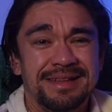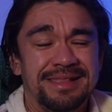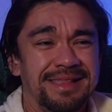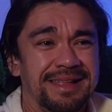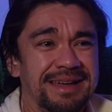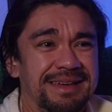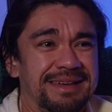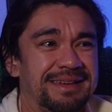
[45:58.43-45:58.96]

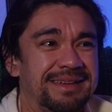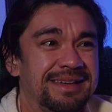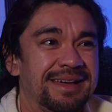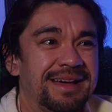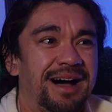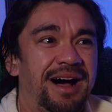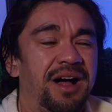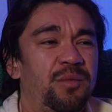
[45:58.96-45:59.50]
Like,
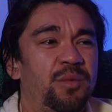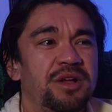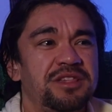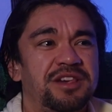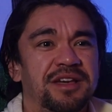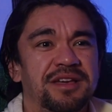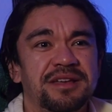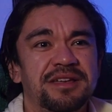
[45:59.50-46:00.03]
I'll
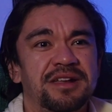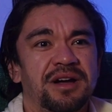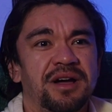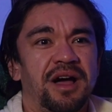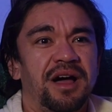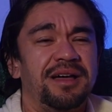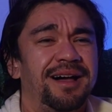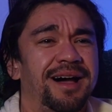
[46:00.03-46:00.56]
watch
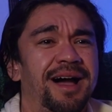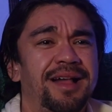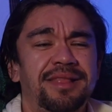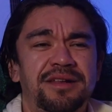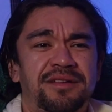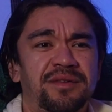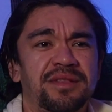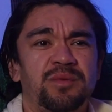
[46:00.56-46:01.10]
I
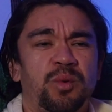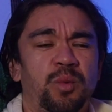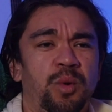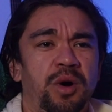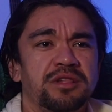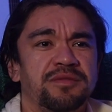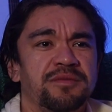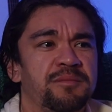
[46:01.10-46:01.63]
literally will
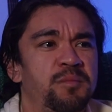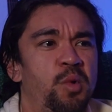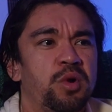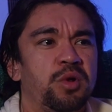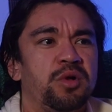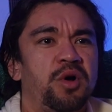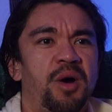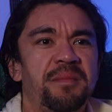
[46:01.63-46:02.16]
watch
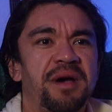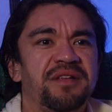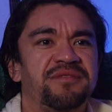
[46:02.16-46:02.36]
Mortal Kombat